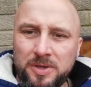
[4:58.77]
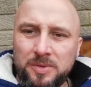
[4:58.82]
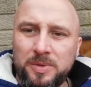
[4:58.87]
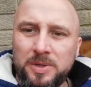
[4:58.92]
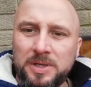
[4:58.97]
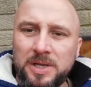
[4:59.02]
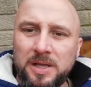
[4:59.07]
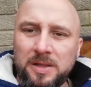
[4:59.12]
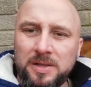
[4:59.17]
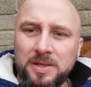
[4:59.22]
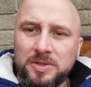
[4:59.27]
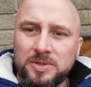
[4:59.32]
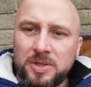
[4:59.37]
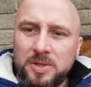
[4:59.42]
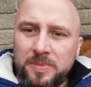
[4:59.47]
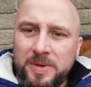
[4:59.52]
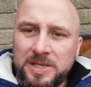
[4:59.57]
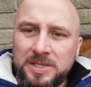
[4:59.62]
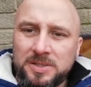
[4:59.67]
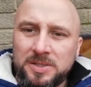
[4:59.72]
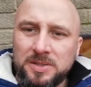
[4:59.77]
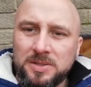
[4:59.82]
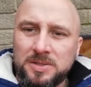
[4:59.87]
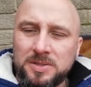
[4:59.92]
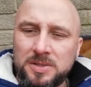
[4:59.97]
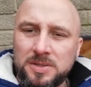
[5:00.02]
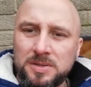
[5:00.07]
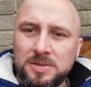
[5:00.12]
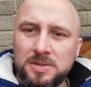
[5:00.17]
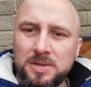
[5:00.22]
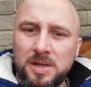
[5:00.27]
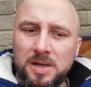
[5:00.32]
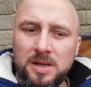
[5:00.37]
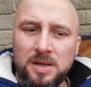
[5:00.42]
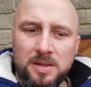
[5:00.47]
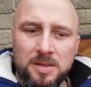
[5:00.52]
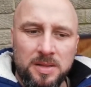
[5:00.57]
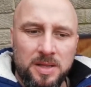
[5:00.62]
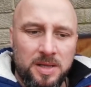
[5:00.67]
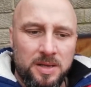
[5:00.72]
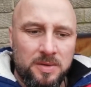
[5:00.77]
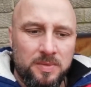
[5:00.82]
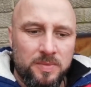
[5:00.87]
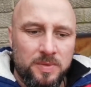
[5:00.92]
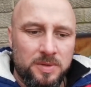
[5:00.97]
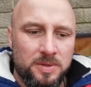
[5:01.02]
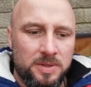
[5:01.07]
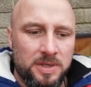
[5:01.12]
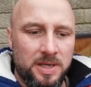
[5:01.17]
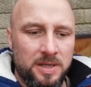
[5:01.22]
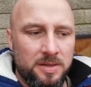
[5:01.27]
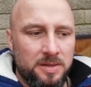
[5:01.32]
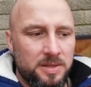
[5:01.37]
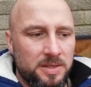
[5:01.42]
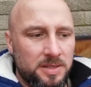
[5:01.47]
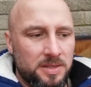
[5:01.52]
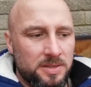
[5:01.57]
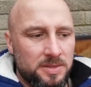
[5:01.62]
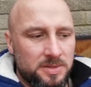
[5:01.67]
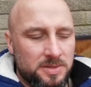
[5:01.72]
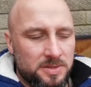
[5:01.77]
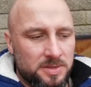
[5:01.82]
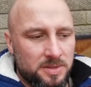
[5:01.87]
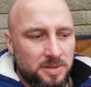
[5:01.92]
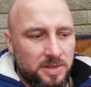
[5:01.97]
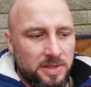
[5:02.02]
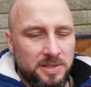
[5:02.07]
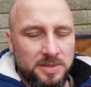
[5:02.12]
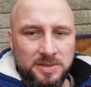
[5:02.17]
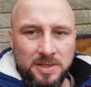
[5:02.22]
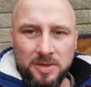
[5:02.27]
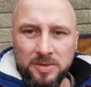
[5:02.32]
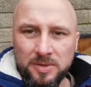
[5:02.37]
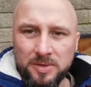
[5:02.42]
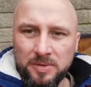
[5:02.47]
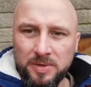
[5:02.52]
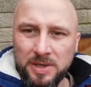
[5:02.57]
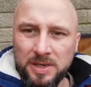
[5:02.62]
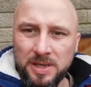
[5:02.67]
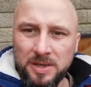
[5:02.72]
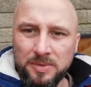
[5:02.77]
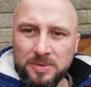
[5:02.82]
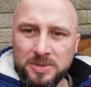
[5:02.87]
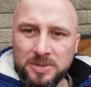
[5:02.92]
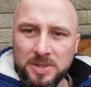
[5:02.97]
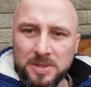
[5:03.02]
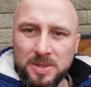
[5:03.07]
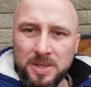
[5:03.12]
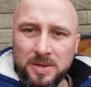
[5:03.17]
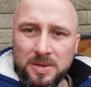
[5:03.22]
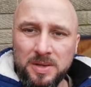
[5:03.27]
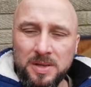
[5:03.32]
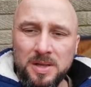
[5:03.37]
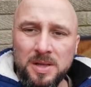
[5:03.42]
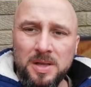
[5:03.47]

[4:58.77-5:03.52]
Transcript: we'll get these other baskets done, and then we'll get these things out of the greenhouse, and then